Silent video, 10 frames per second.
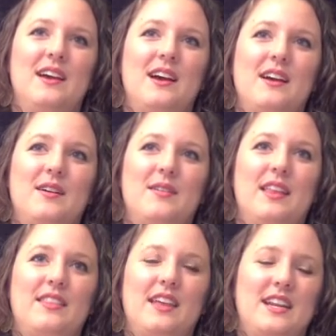
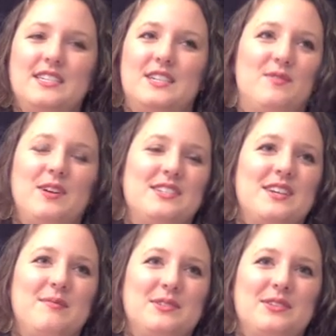and that I didn't want to
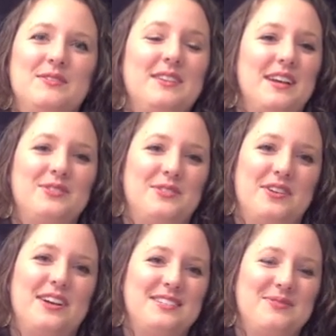come to, and I told
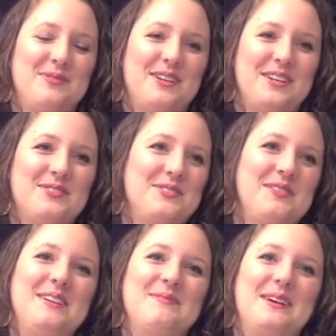her I didn't want to go
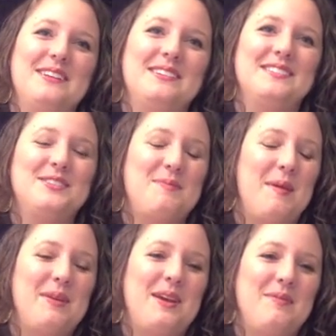to it, but she
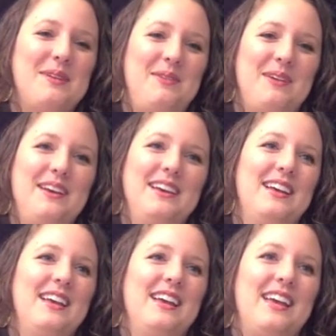made me come anyway.
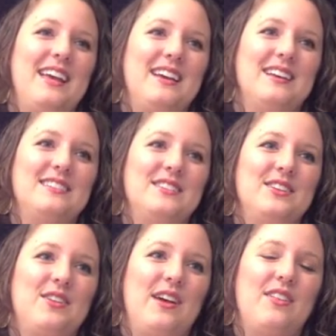And
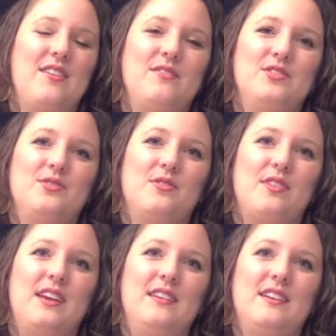you know, I love the
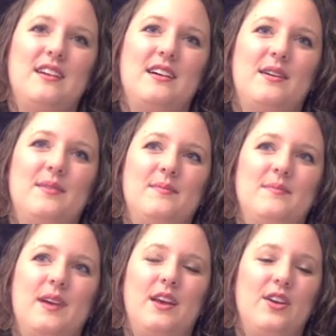jewelry.
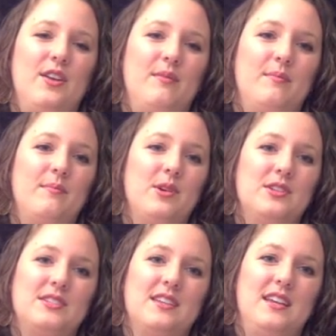I couldn't
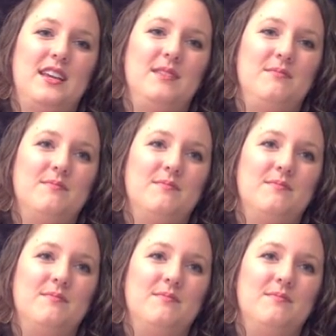purchase any